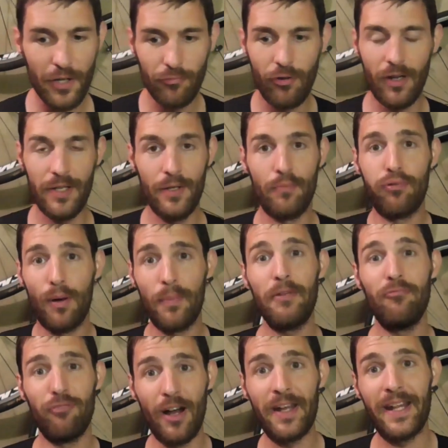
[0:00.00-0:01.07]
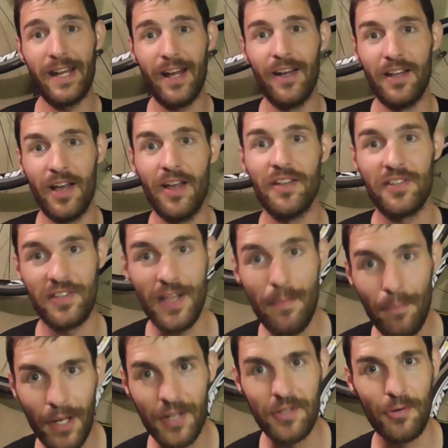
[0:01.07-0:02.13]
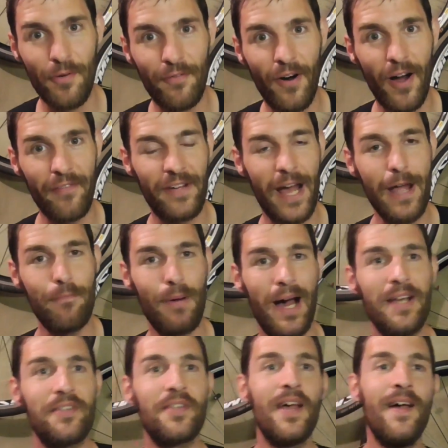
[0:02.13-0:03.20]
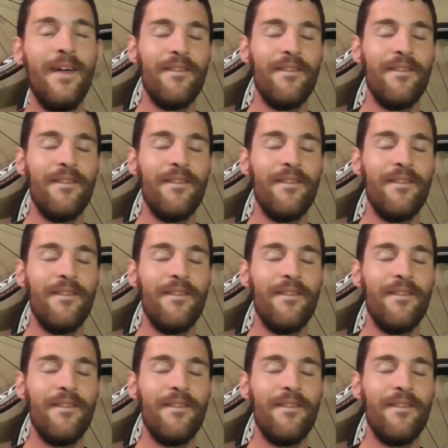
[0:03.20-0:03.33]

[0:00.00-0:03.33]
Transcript: you're probably running at similar to a 5k pace,